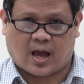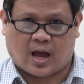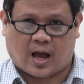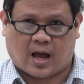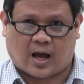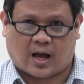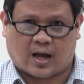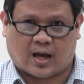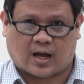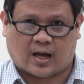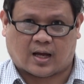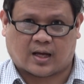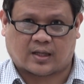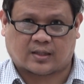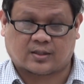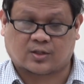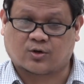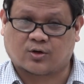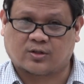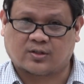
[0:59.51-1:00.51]

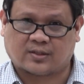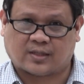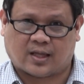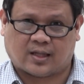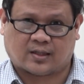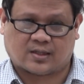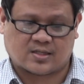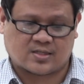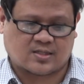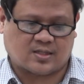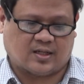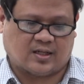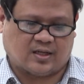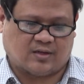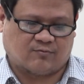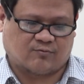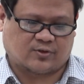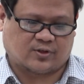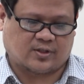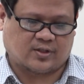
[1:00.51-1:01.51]
the content is
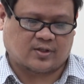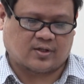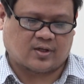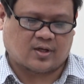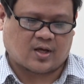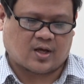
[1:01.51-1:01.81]
delivered.